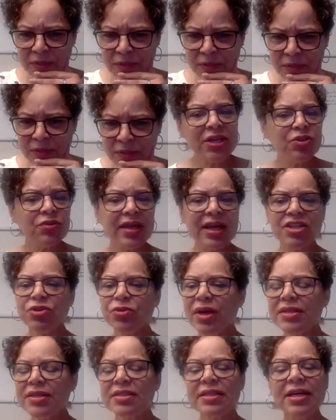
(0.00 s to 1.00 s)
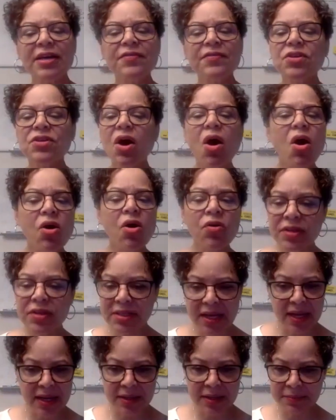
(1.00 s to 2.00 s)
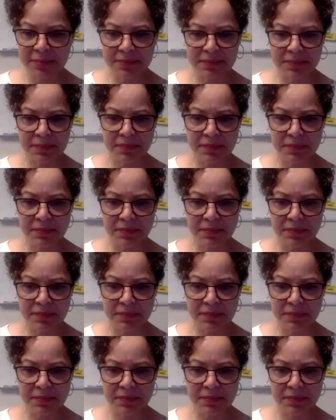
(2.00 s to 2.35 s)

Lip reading: We do that to ourselves all the time.